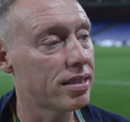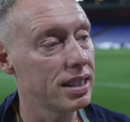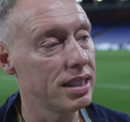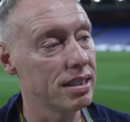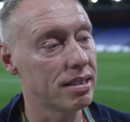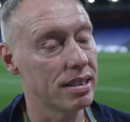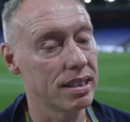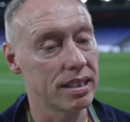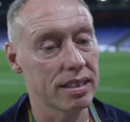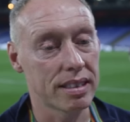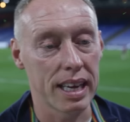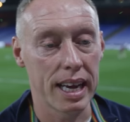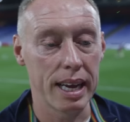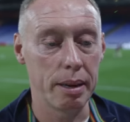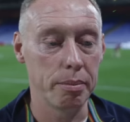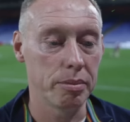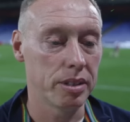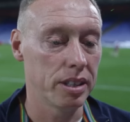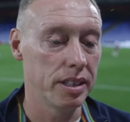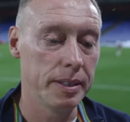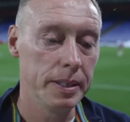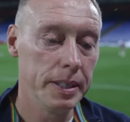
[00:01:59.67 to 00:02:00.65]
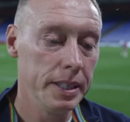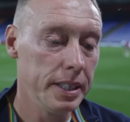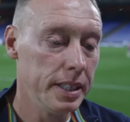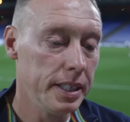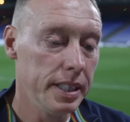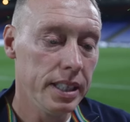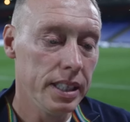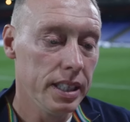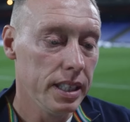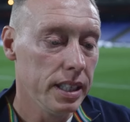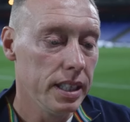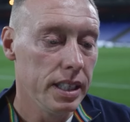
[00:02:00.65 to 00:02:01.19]
season at times? And,
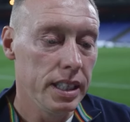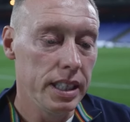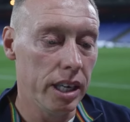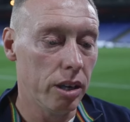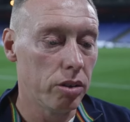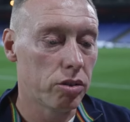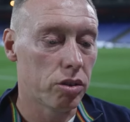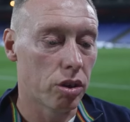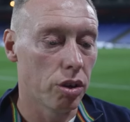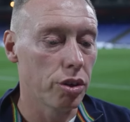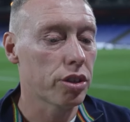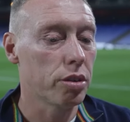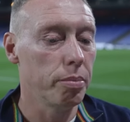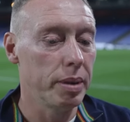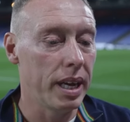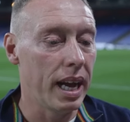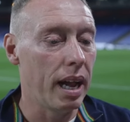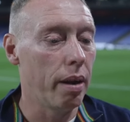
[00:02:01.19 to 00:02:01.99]
you know, draws can be